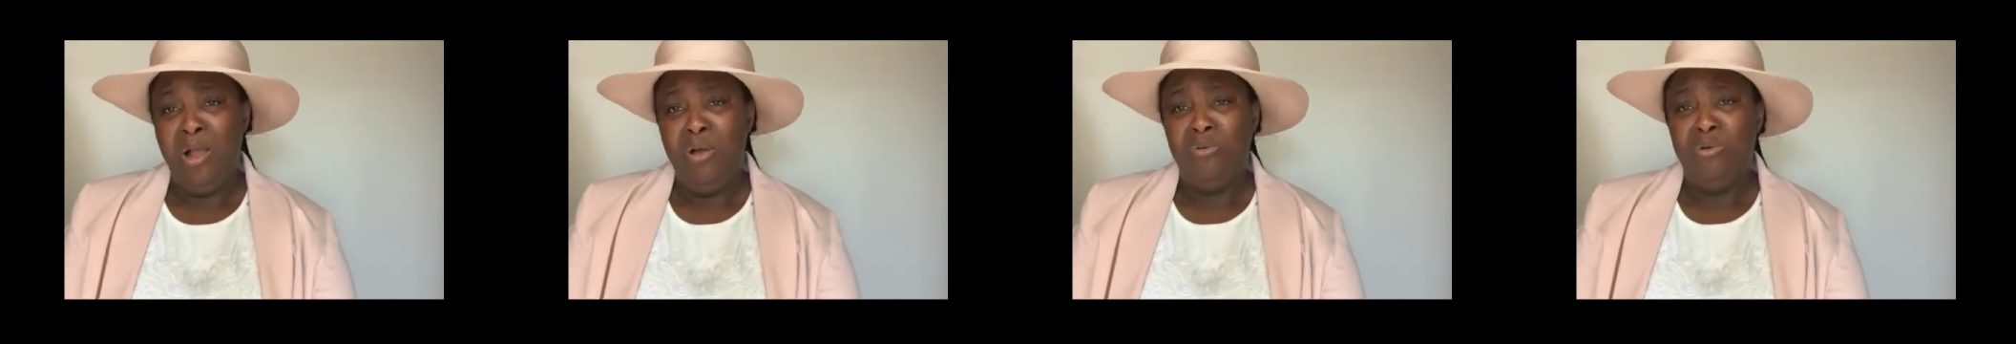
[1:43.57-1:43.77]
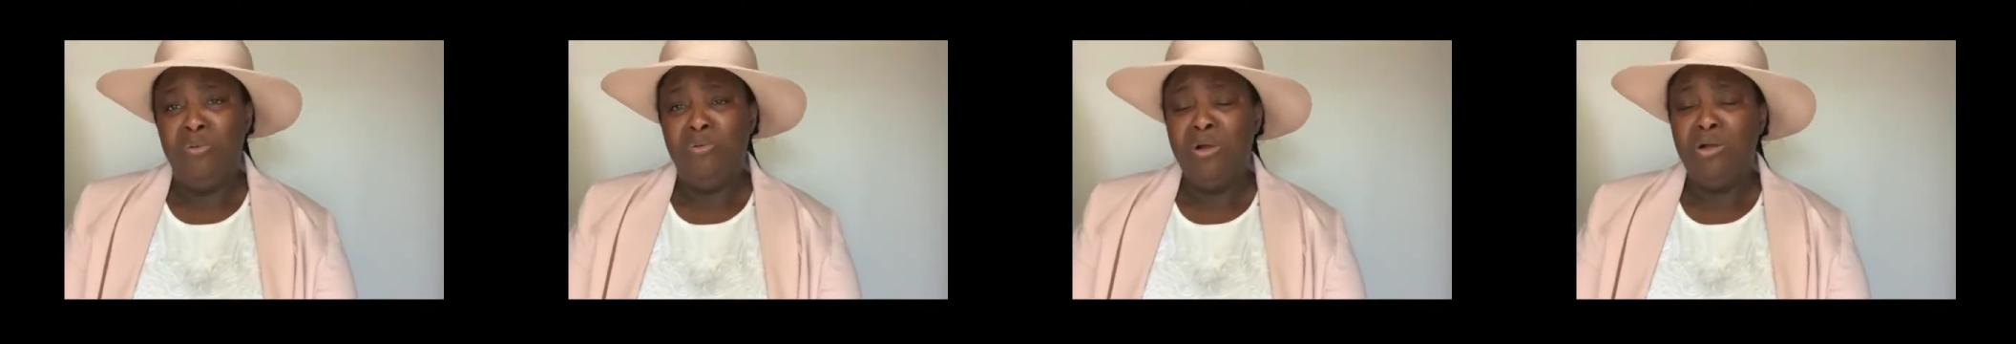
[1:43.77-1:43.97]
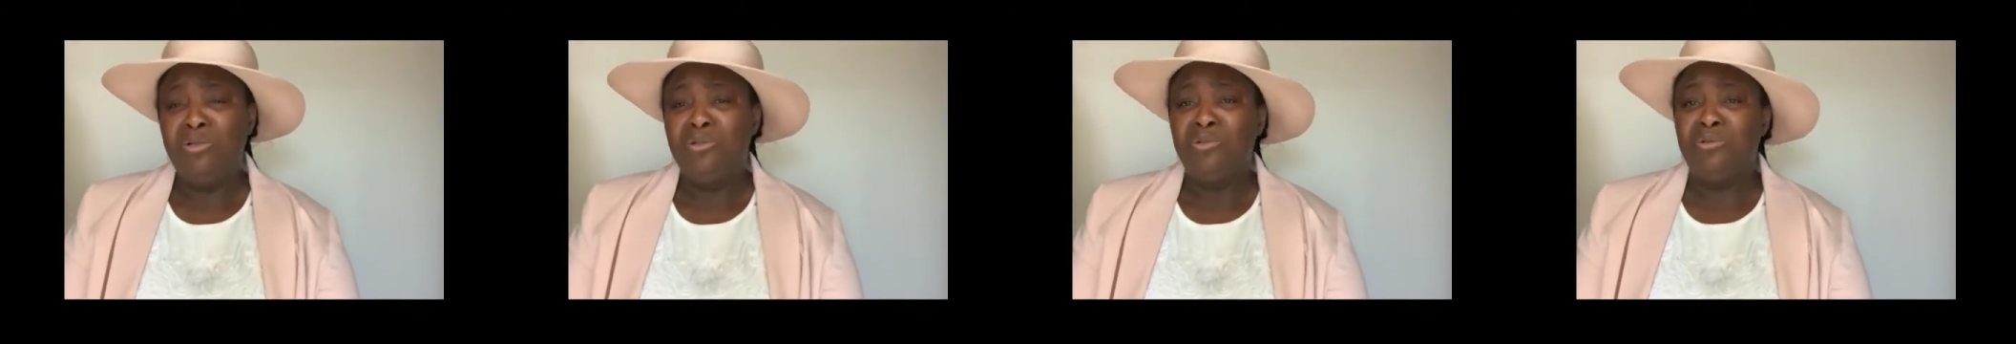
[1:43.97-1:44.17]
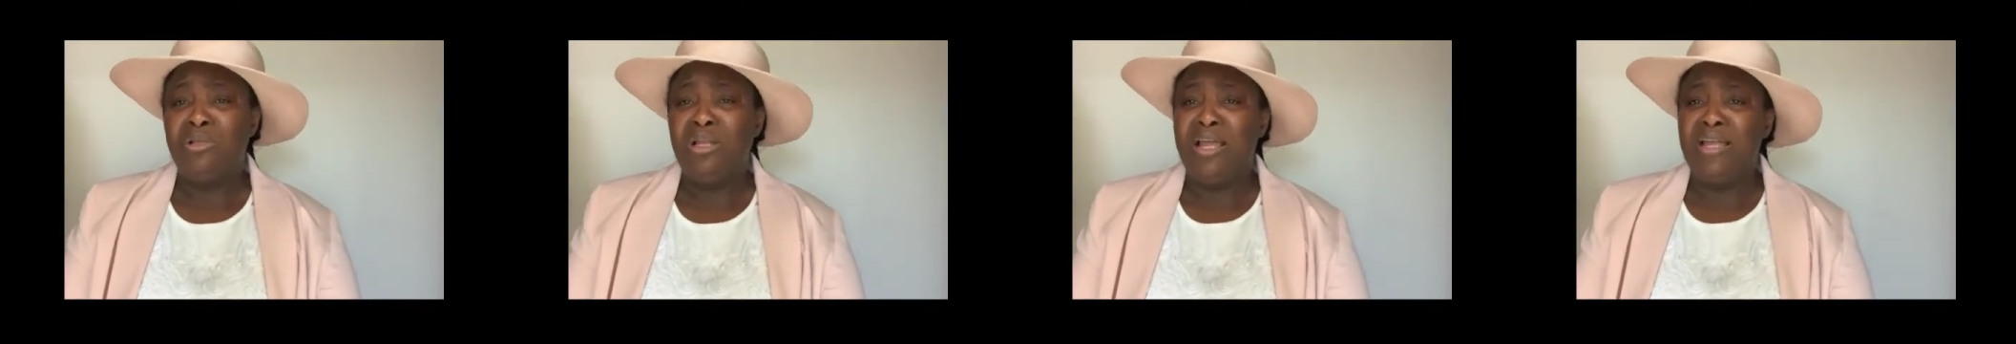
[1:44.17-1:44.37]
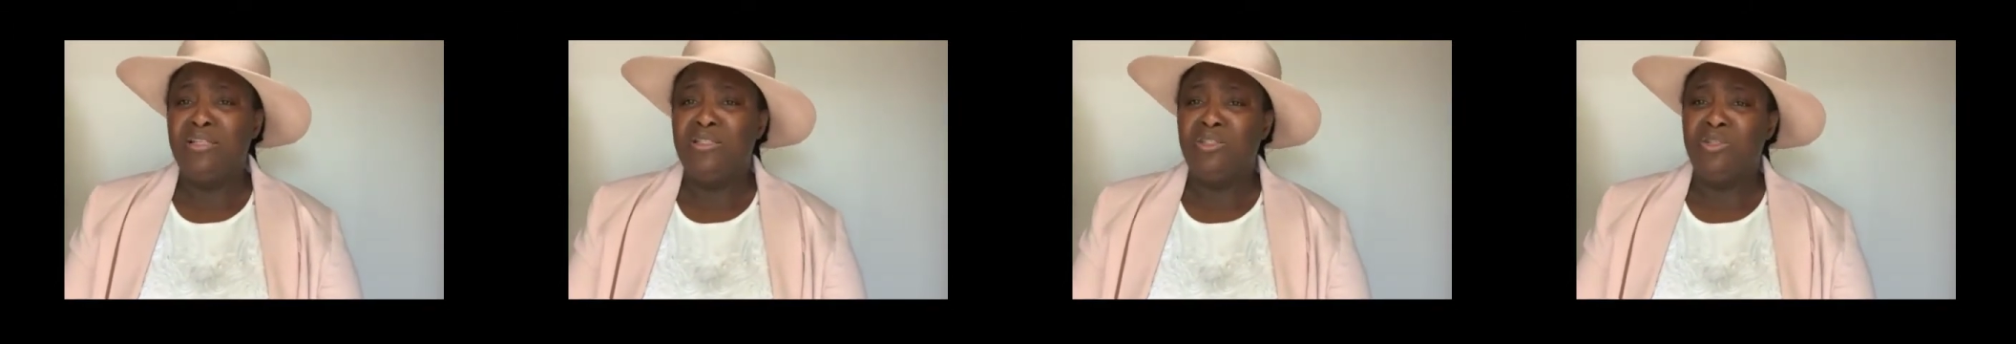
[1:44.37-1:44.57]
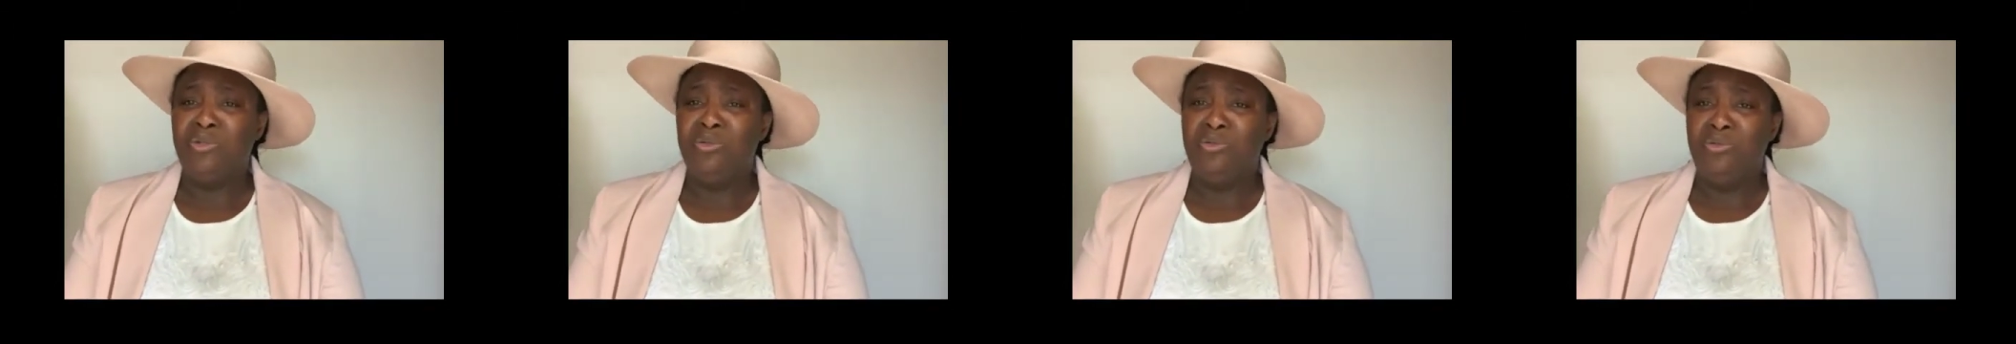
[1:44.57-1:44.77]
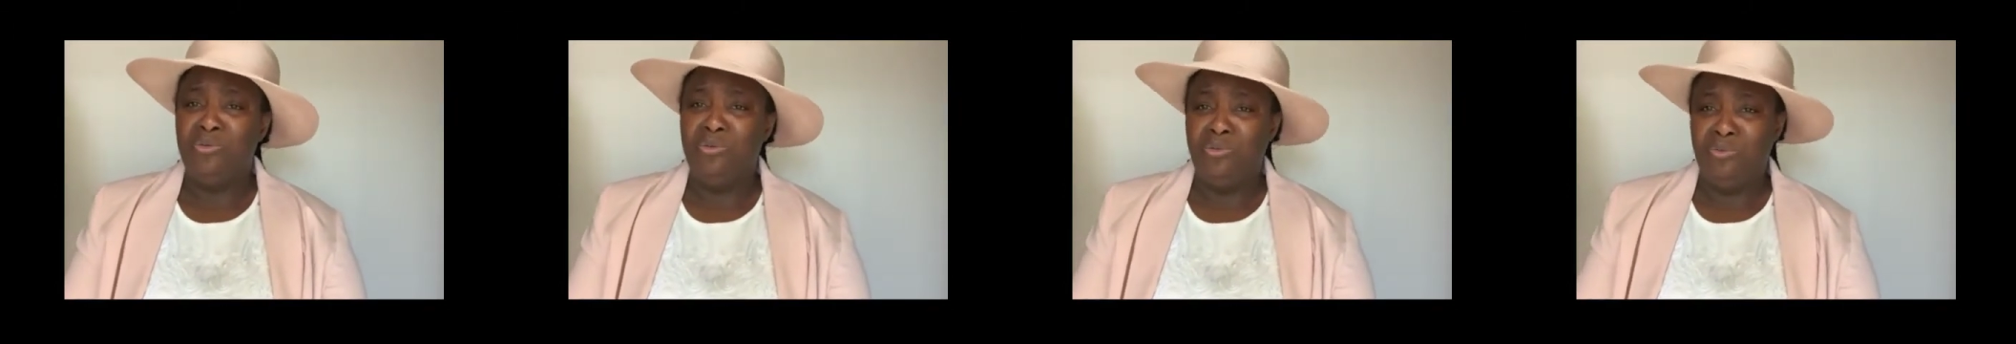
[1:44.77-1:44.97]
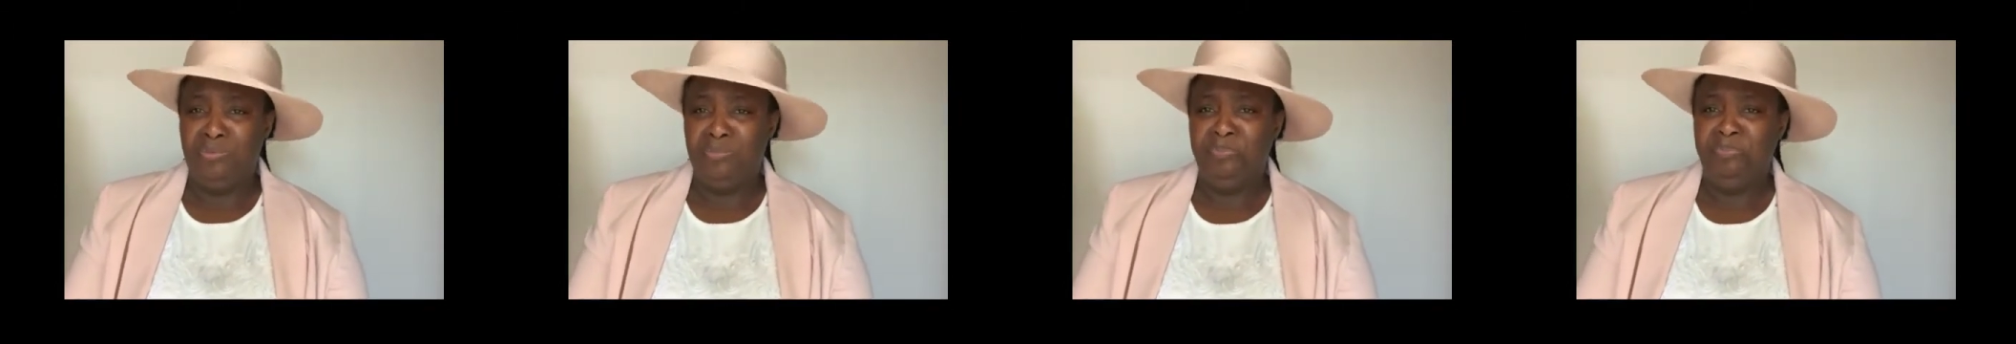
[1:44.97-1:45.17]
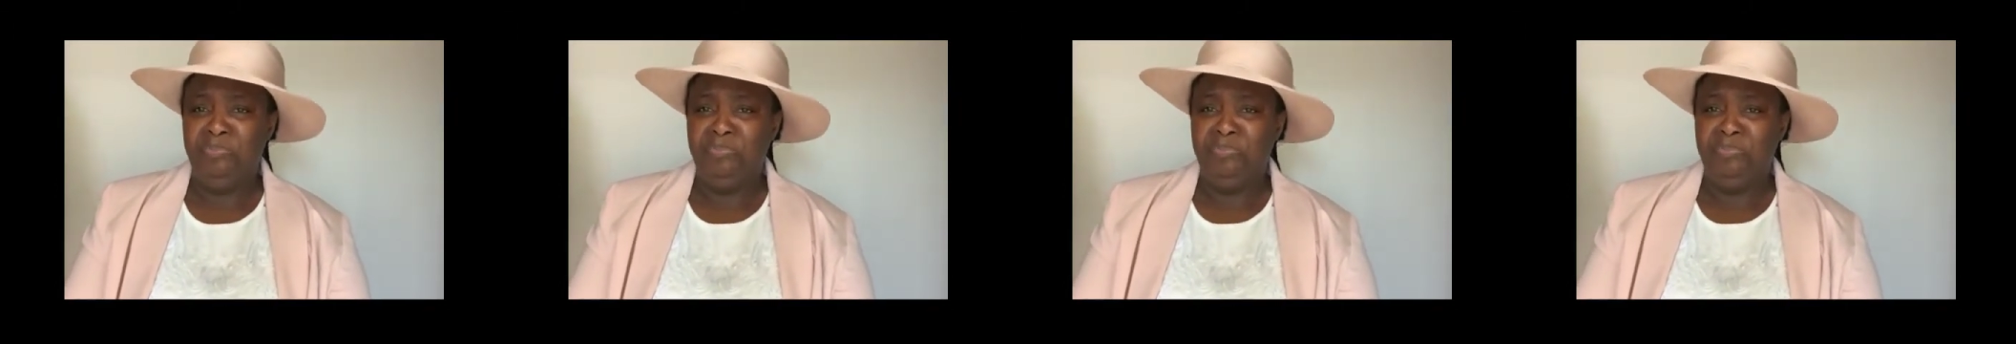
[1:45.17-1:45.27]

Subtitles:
we want to let you know